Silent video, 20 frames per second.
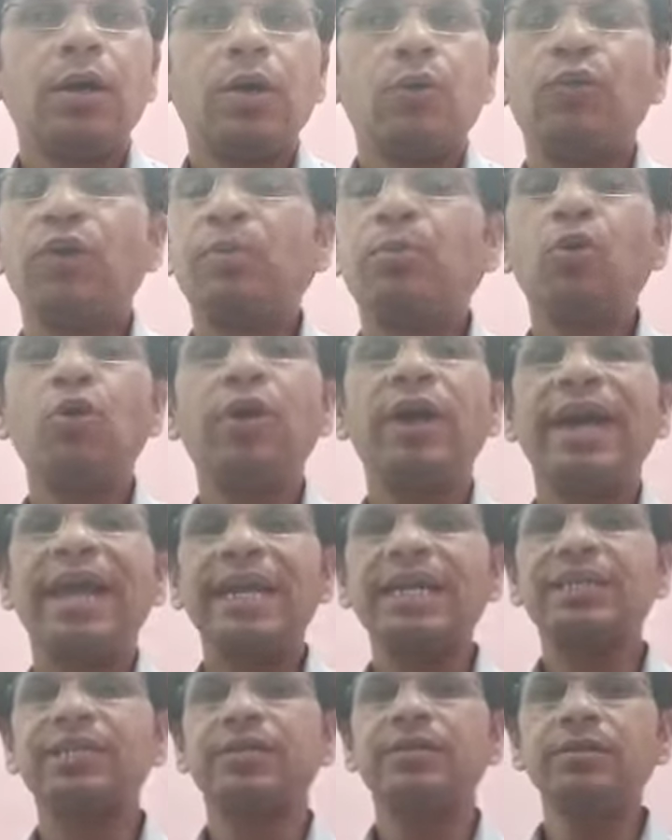One more
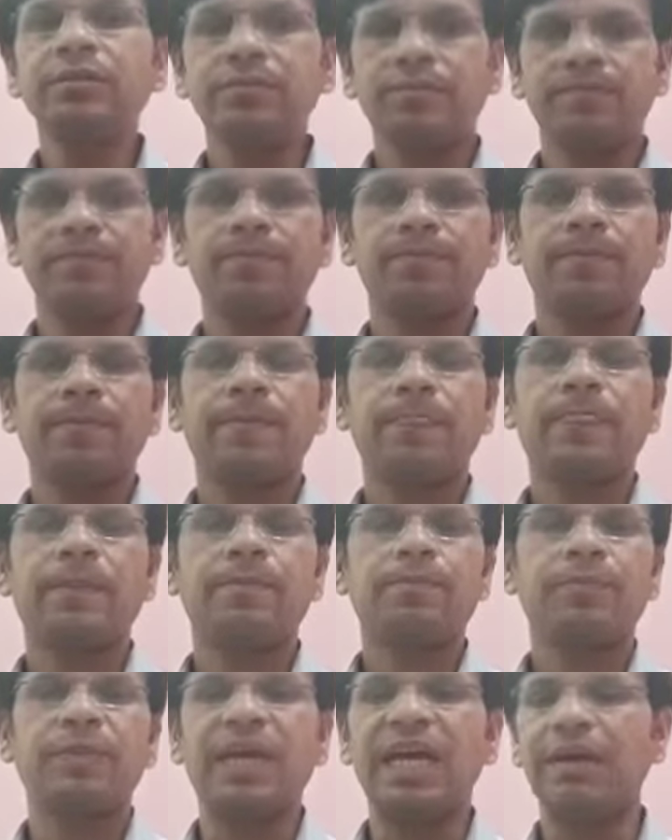character.
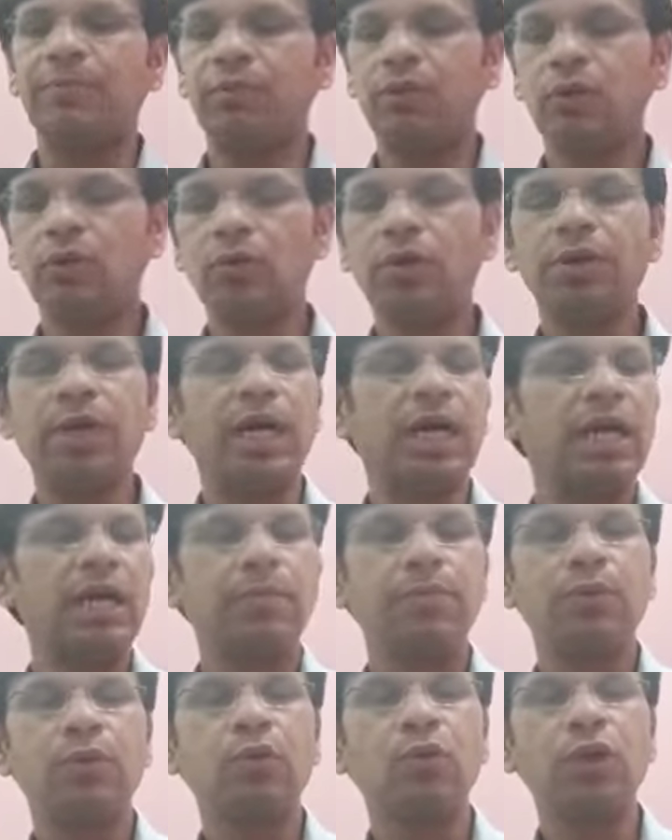I have
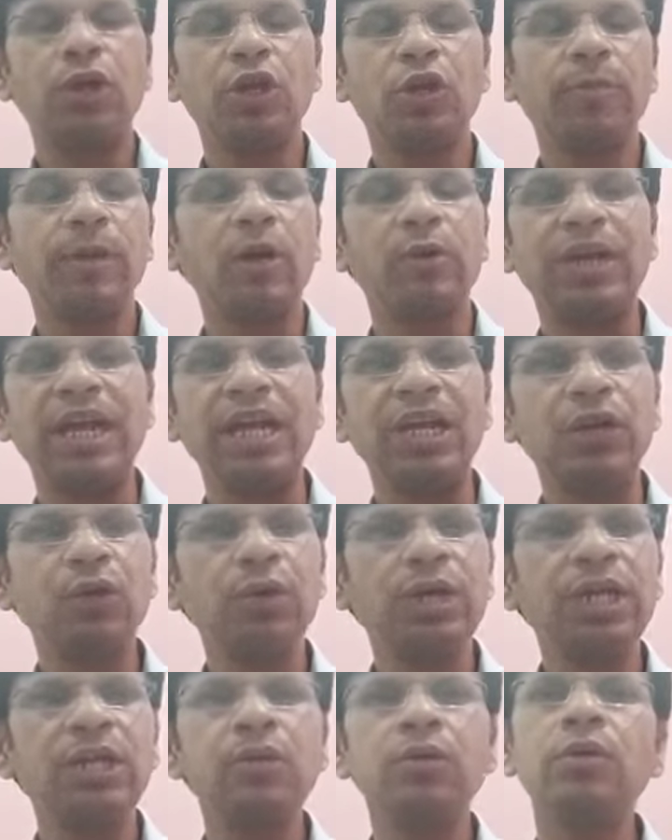told you about
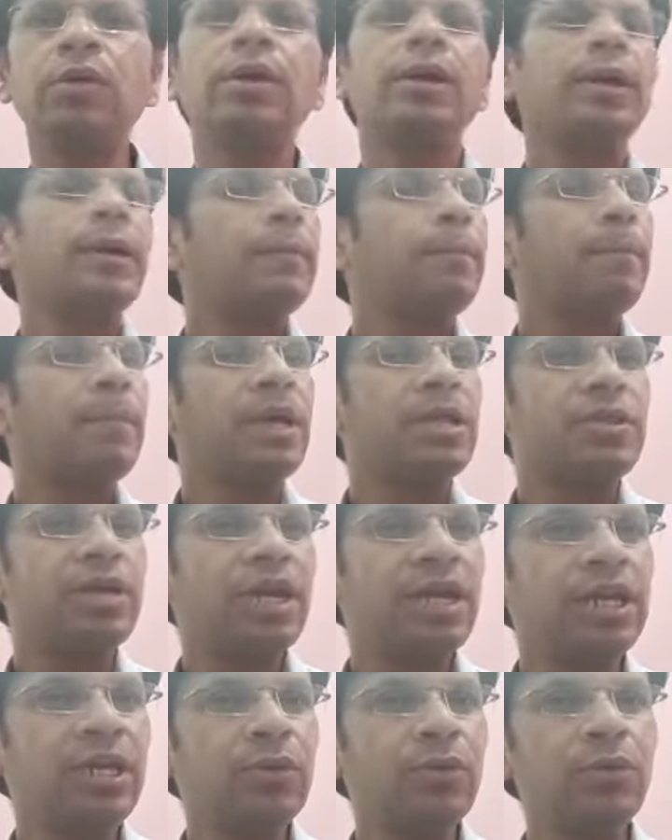Antonio,
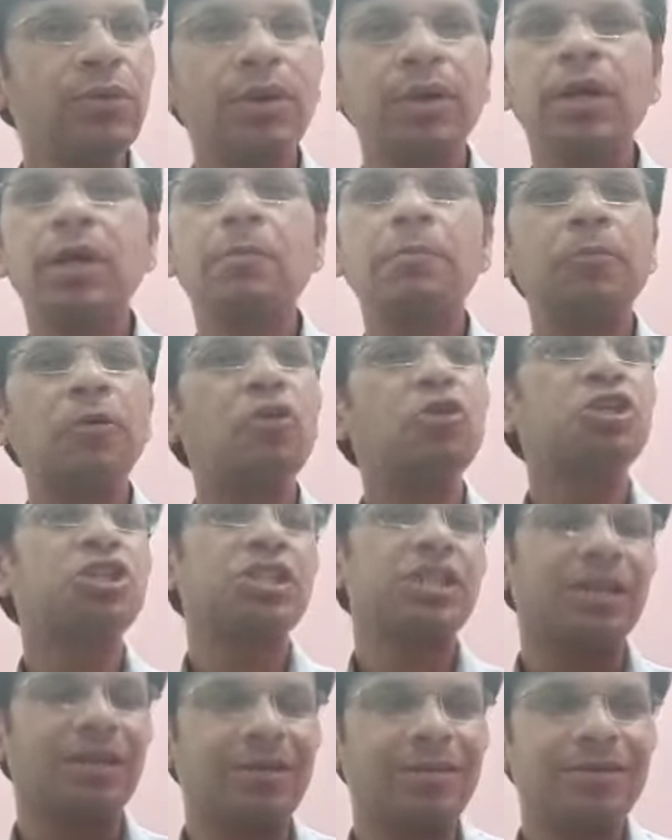Bassanio,
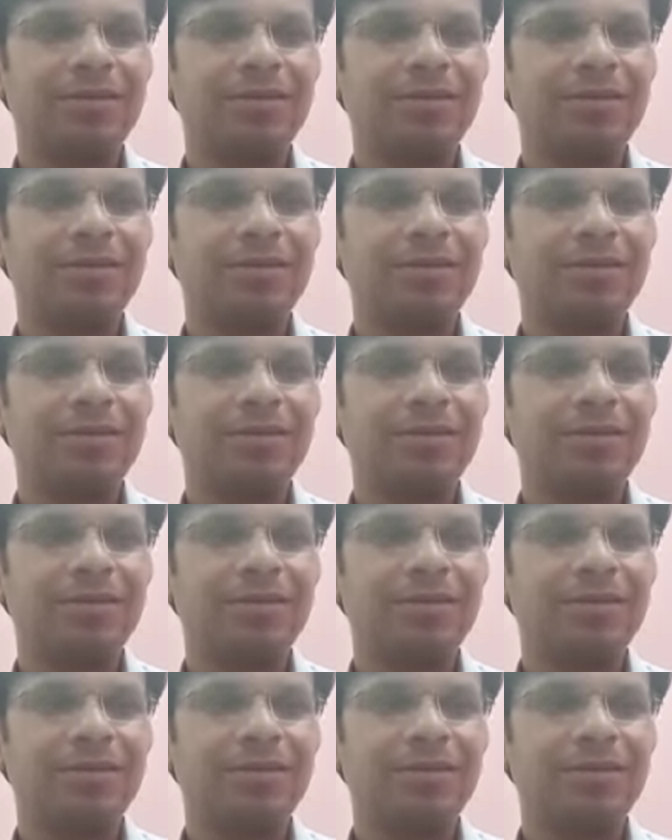Portia.